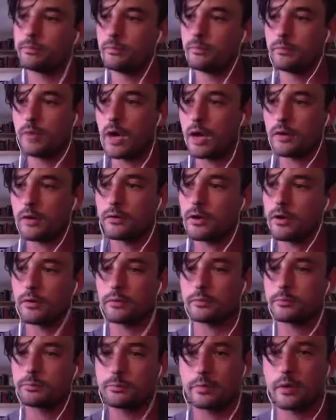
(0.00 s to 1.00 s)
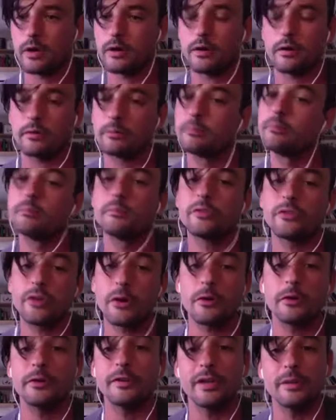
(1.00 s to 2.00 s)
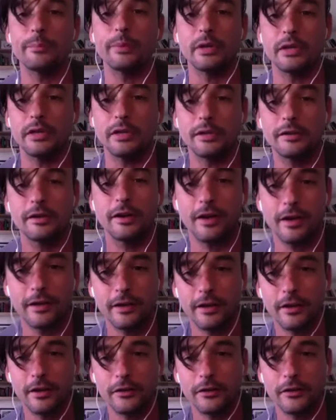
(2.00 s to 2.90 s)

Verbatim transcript: I don't know uh, serendipity, I guess.